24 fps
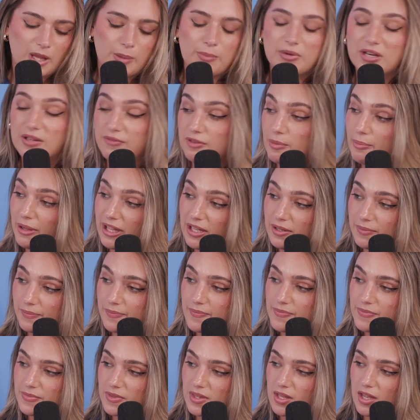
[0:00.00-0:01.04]
I'm gonna give it a B.
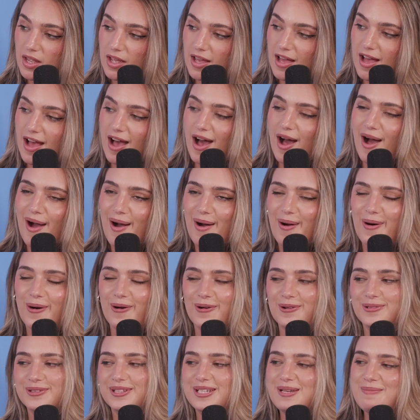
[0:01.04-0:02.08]
Okay.
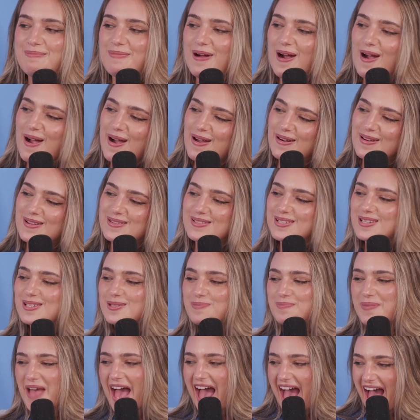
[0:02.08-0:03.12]
Only Murders
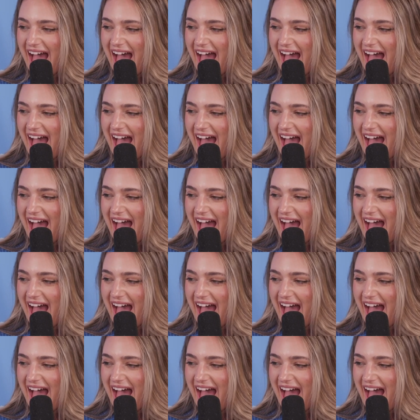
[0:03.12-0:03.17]
is back.